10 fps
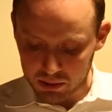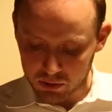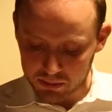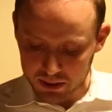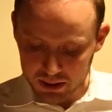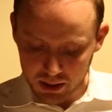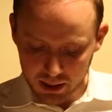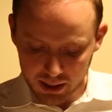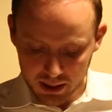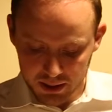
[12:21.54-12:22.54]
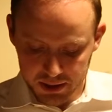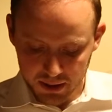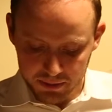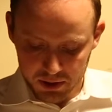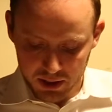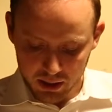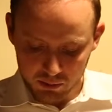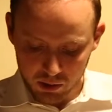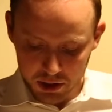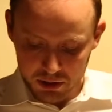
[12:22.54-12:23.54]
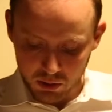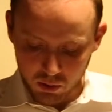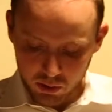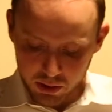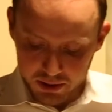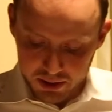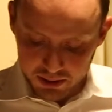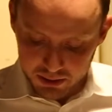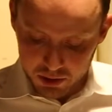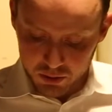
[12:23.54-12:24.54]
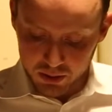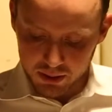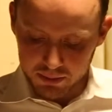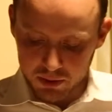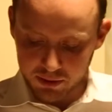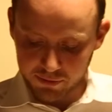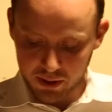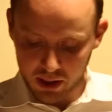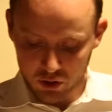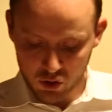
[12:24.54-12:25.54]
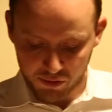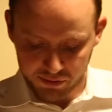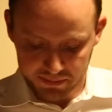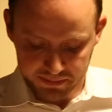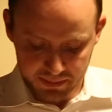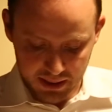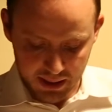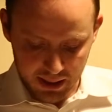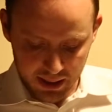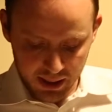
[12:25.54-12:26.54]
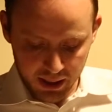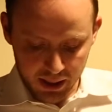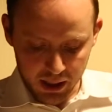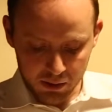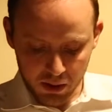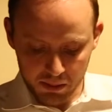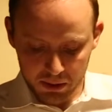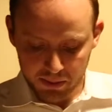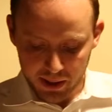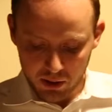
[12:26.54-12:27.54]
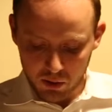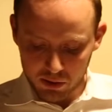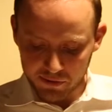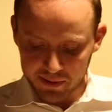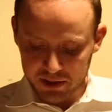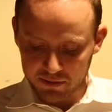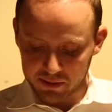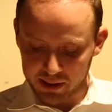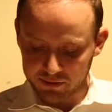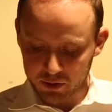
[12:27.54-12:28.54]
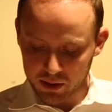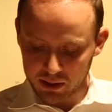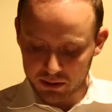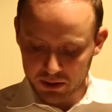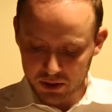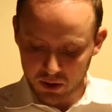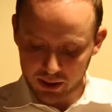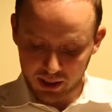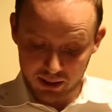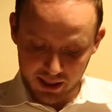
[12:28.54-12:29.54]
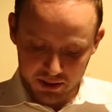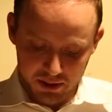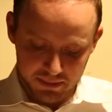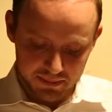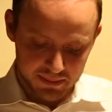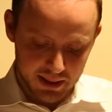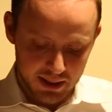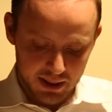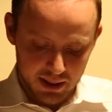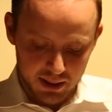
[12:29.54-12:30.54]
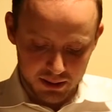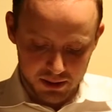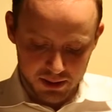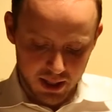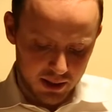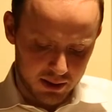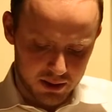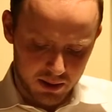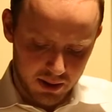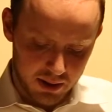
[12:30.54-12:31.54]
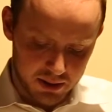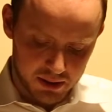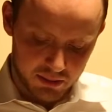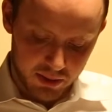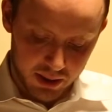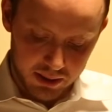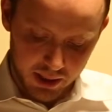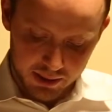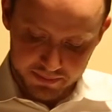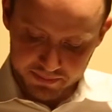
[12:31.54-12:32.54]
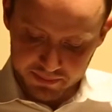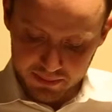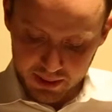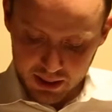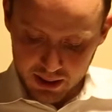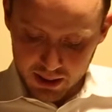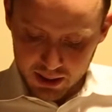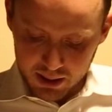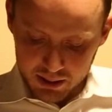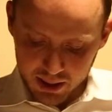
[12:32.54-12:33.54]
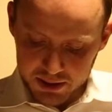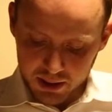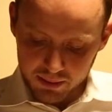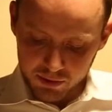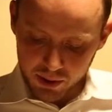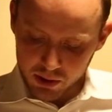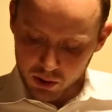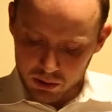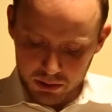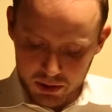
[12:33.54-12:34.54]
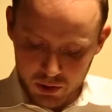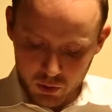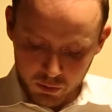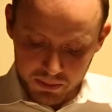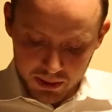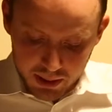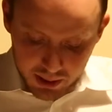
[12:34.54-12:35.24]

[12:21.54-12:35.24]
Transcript: Below at Mezzanine again, he stepped aside and watched the hordes stream to the feeding trough. Here rumbled by a whole offensive line of traders talking Knicks, and Xenia, Todds, and Breitling. Next came 3 coders, stooped,